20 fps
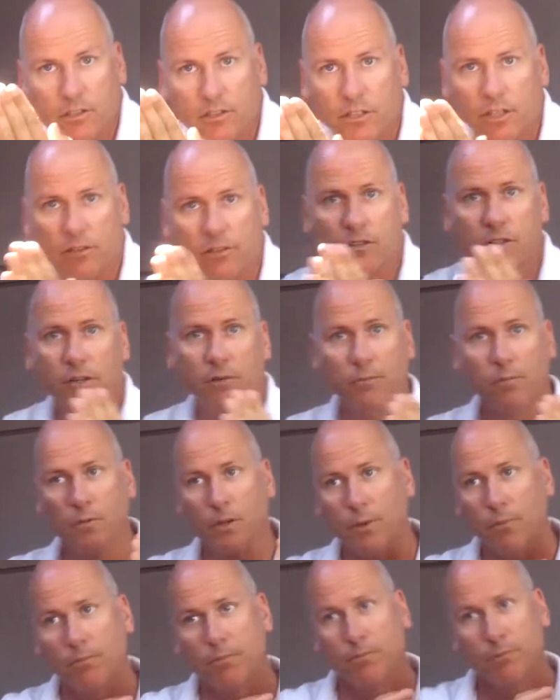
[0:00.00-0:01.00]

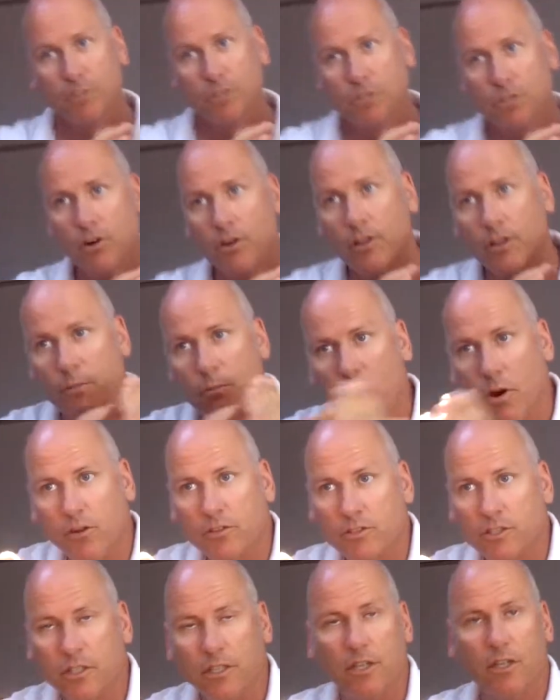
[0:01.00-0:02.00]
the stern of the
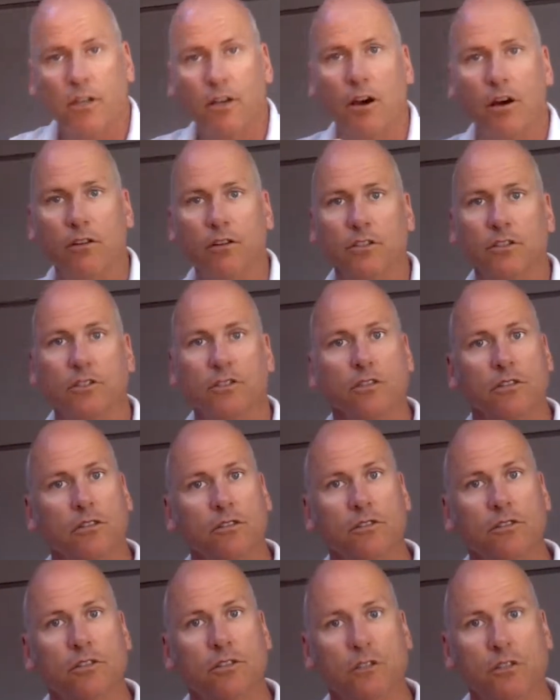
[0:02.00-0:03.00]
boat's gonna go
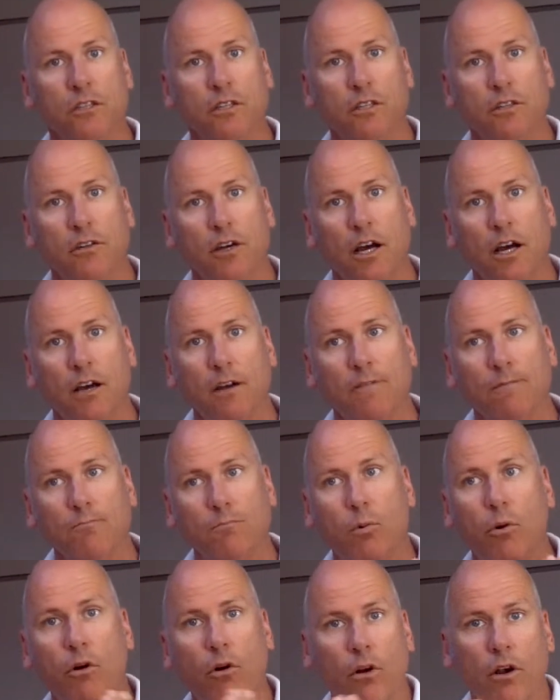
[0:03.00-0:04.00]
to the
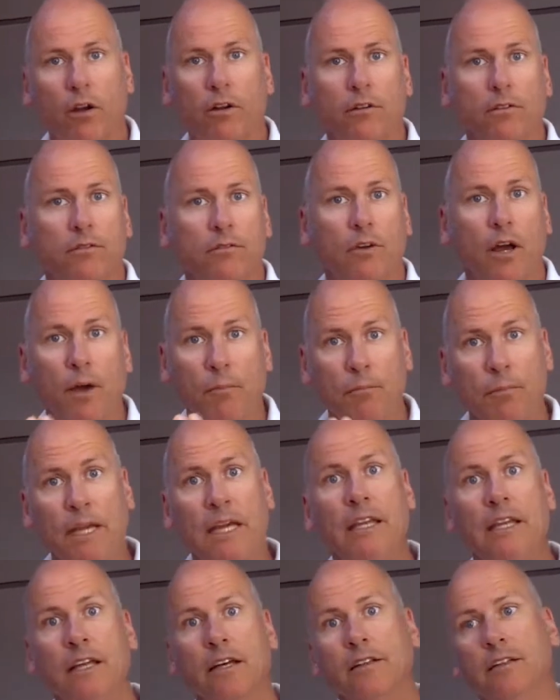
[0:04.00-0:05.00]
port
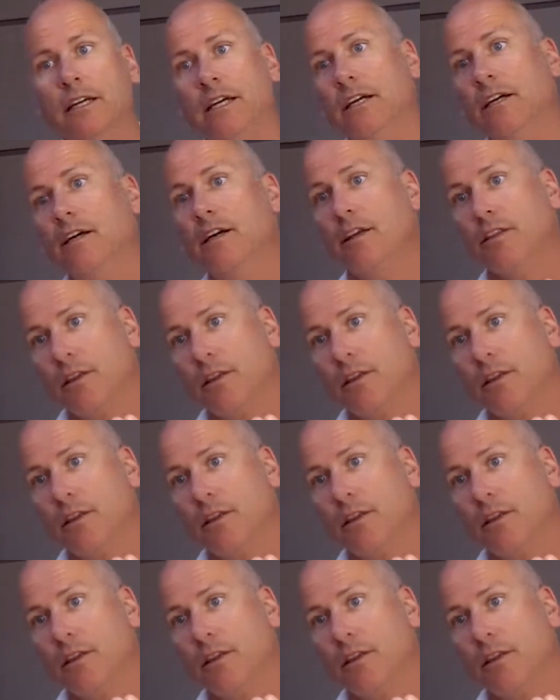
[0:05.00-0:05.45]
immediately.